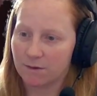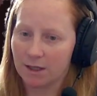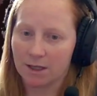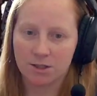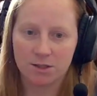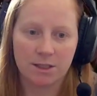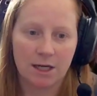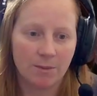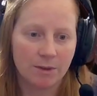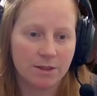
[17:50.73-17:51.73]
actually
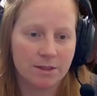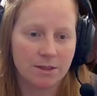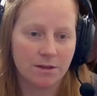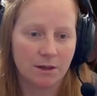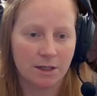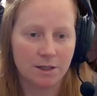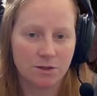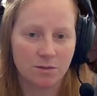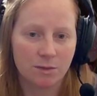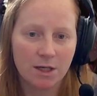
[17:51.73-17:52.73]
happens. All right,
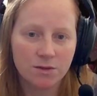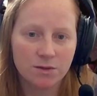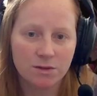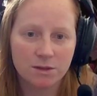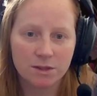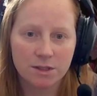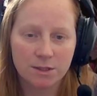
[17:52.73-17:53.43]
so modules.